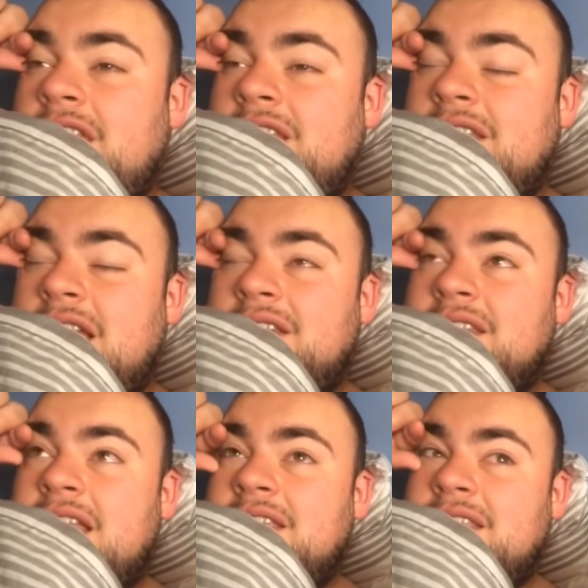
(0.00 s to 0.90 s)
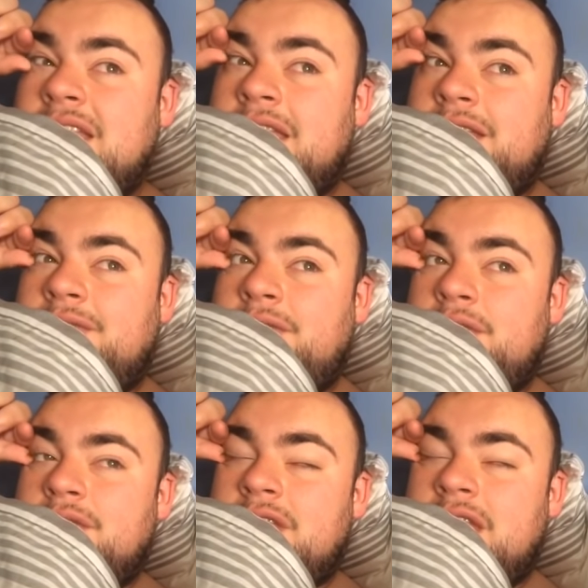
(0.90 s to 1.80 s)
it's time to start this day. It's
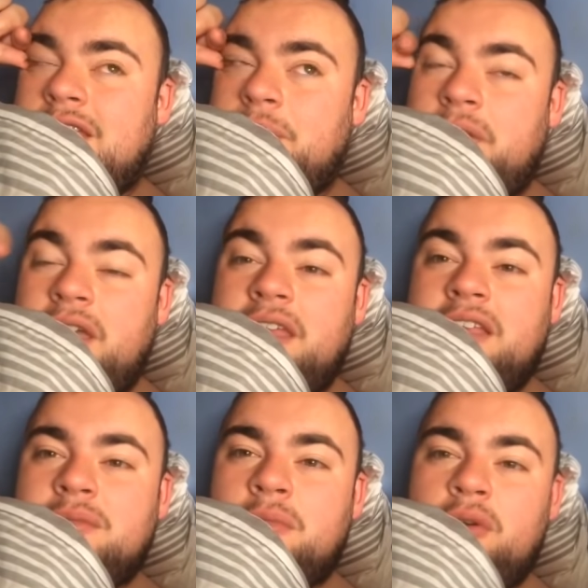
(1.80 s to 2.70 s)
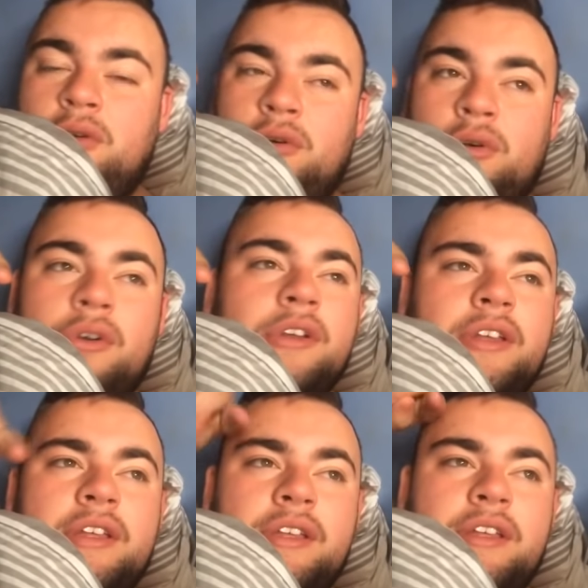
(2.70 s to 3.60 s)
Thursday, it's payday tomorrow.
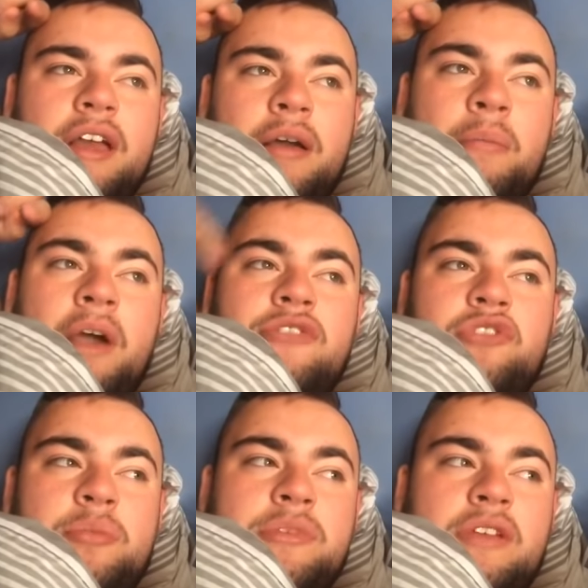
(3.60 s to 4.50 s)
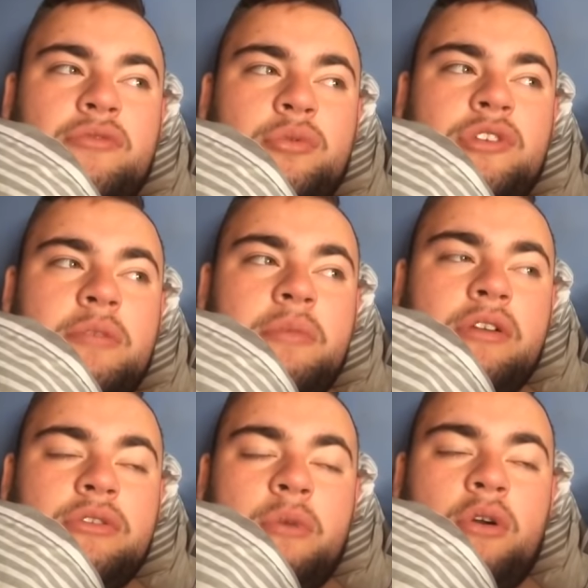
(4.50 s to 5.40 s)
I might treat myself to a cheat
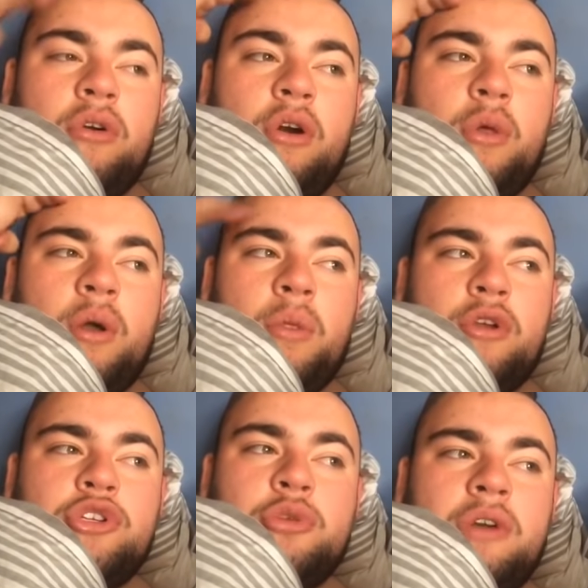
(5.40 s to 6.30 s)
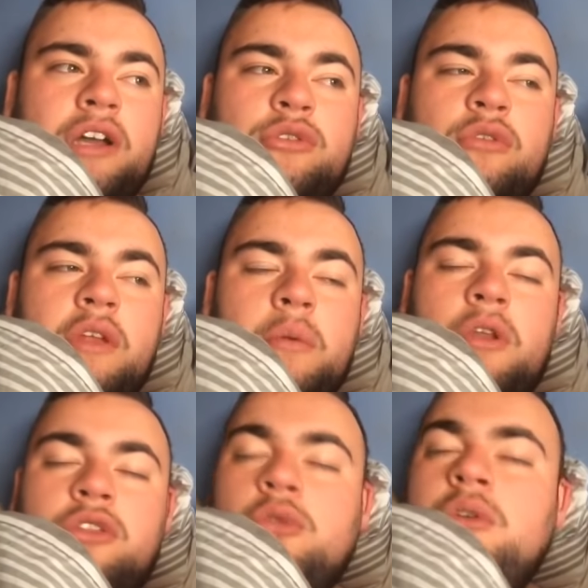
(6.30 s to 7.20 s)
meal tomorrow, although I'm not sure. I don't really
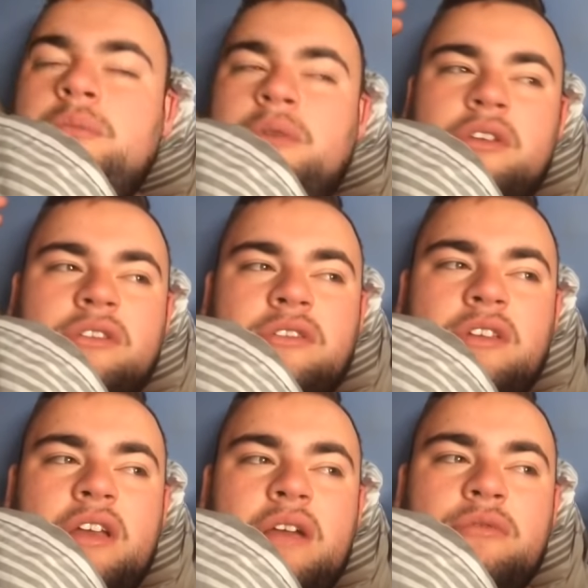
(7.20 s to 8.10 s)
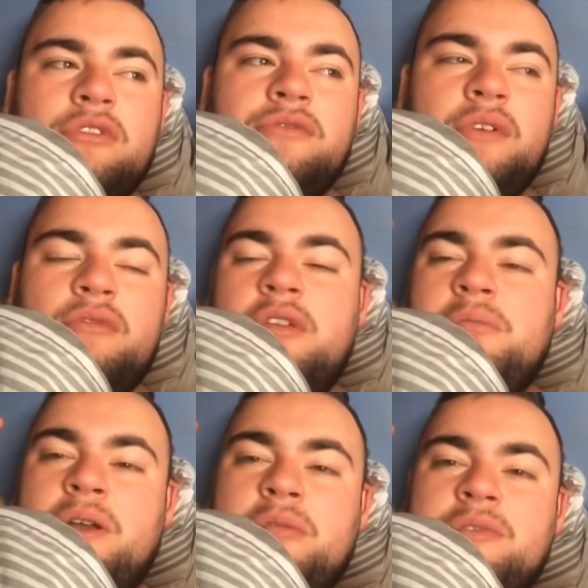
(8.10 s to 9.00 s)
want to do it because I'm just feeling really
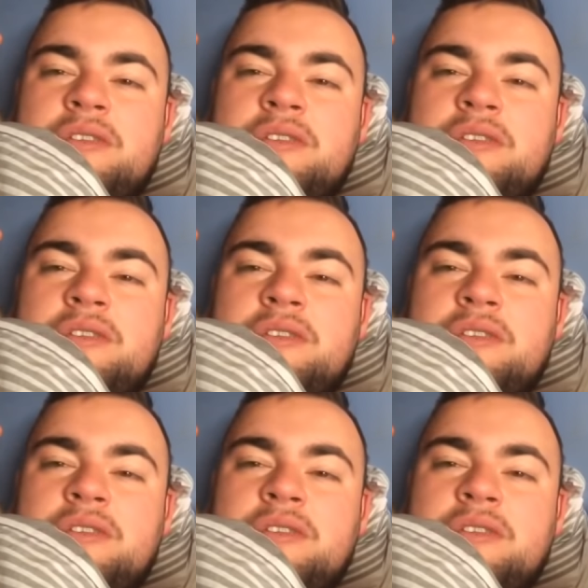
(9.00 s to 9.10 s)
bad at